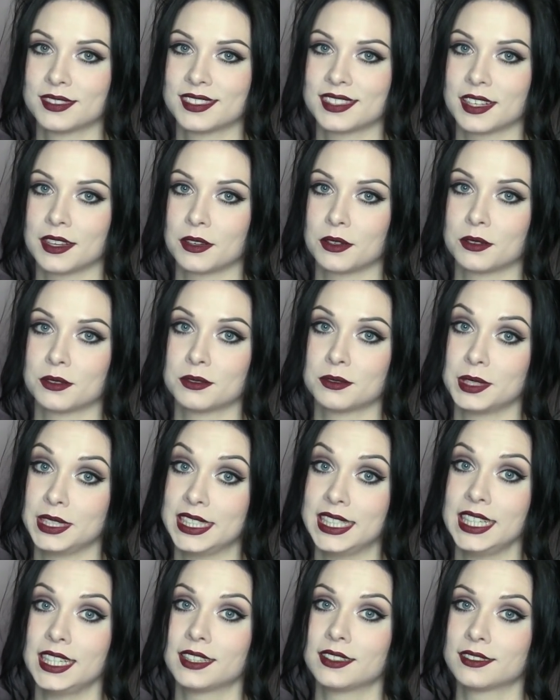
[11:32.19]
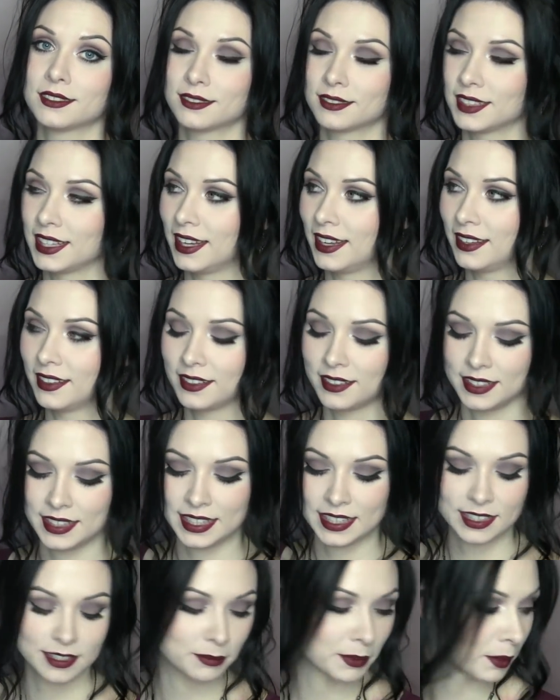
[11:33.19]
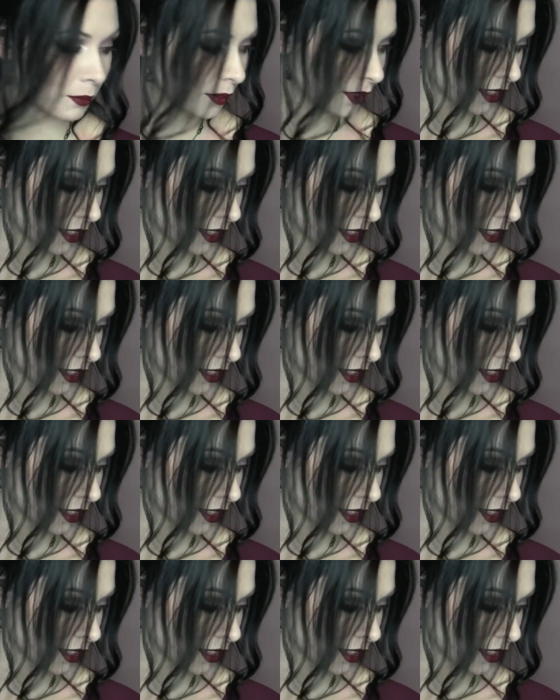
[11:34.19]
So we did, and he's been